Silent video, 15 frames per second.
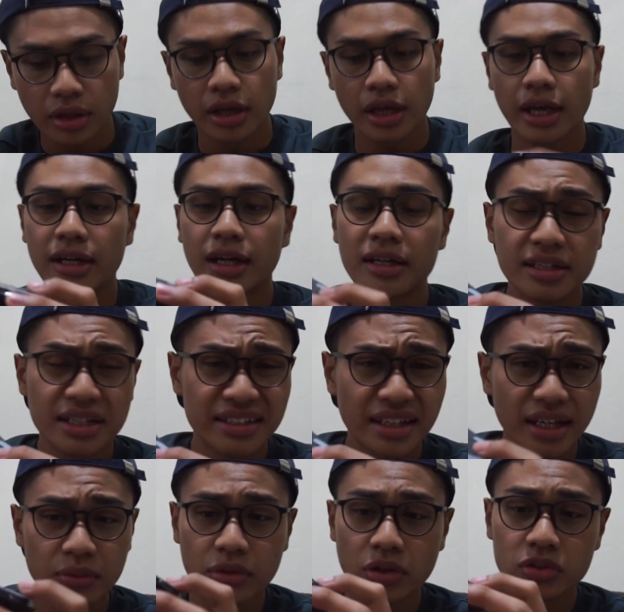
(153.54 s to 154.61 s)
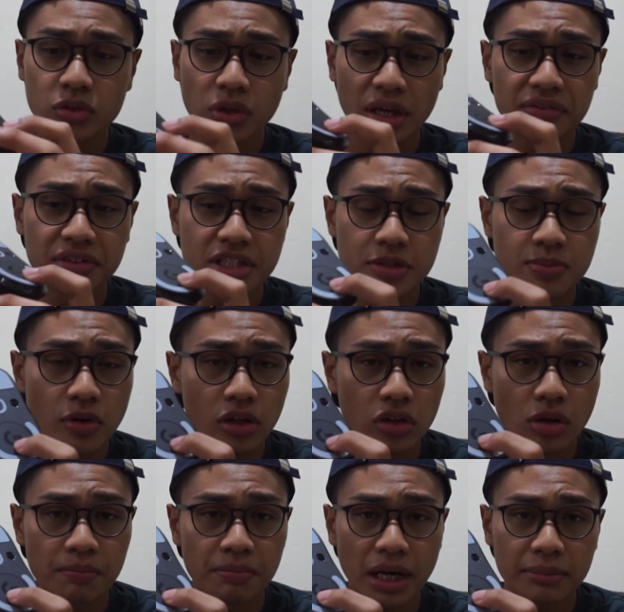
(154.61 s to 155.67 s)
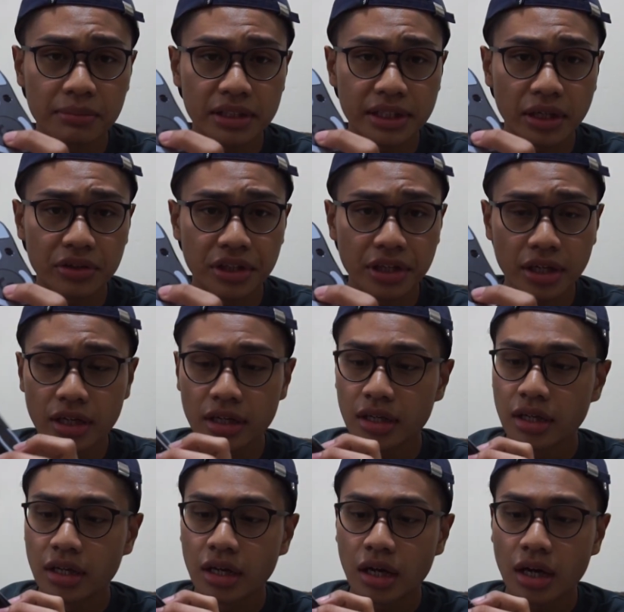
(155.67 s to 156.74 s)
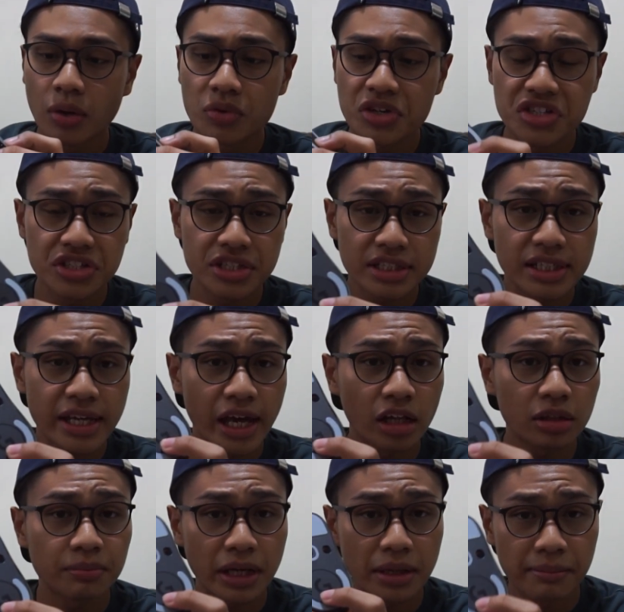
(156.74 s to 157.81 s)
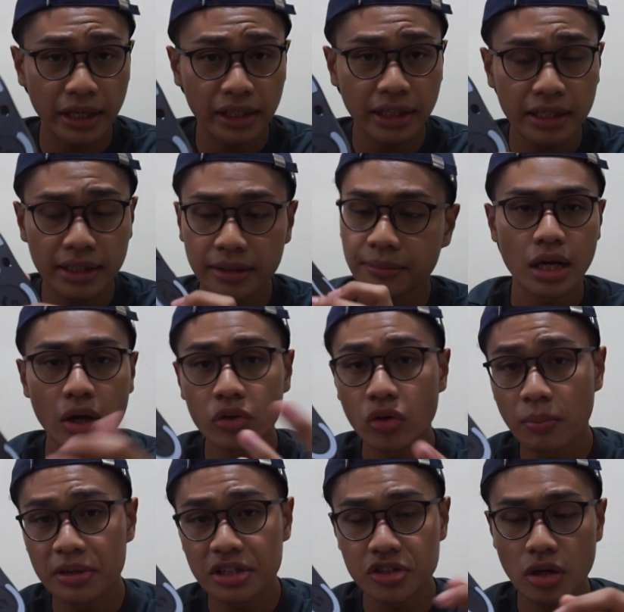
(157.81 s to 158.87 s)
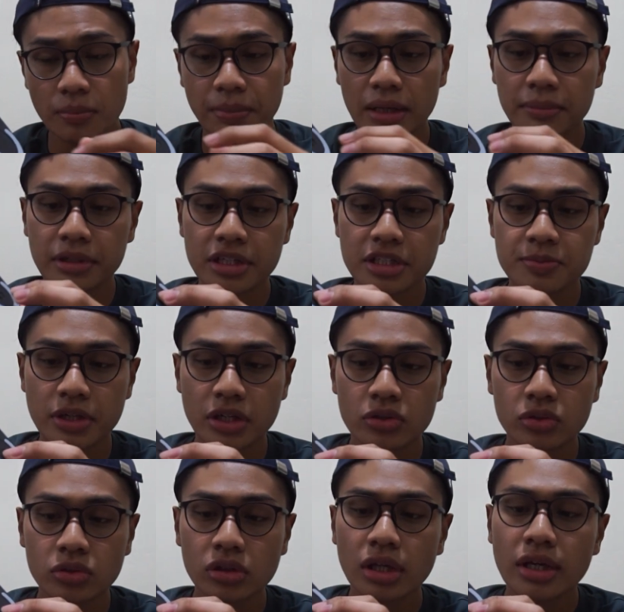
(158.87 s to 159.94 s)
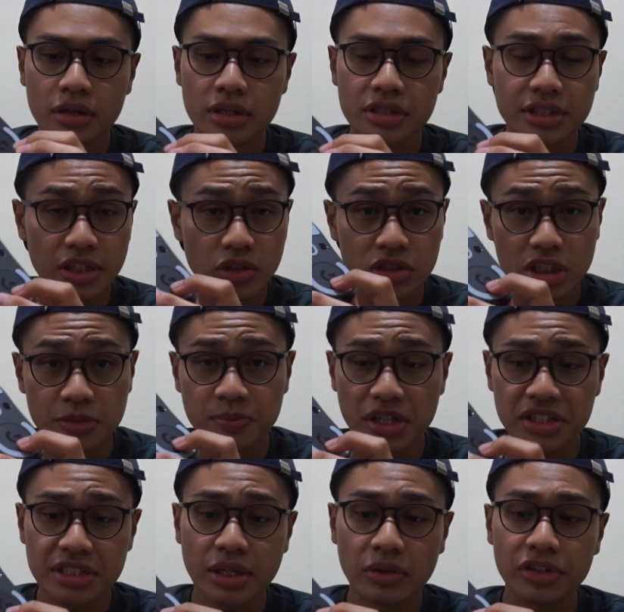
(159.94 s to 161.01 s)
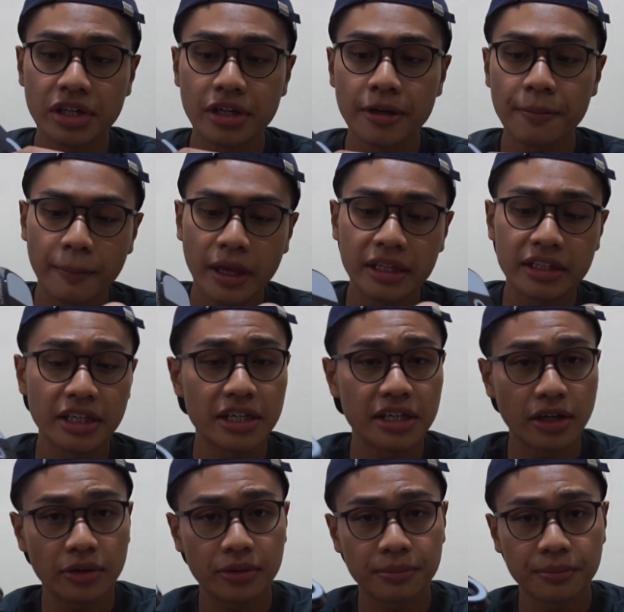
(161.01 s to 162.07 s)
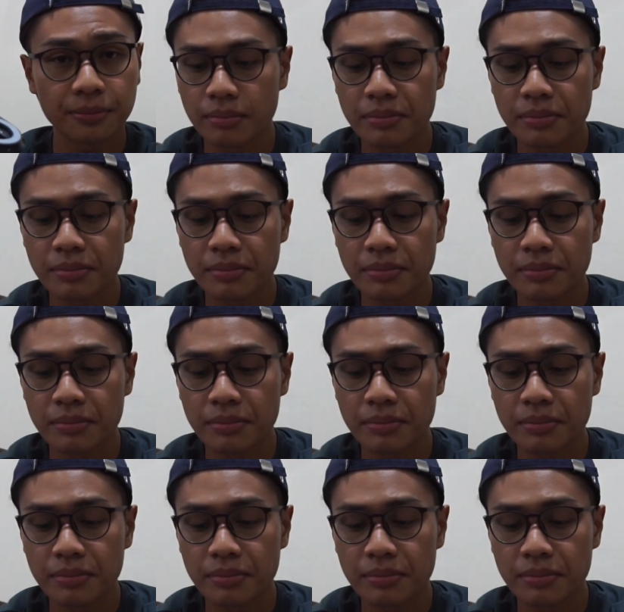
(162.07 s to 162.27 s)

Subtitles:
And other than that, we also have this small compartment down here, which is actually held by a magnet. How you open this compartment is pretty cool, is that you just press it down here and take it out.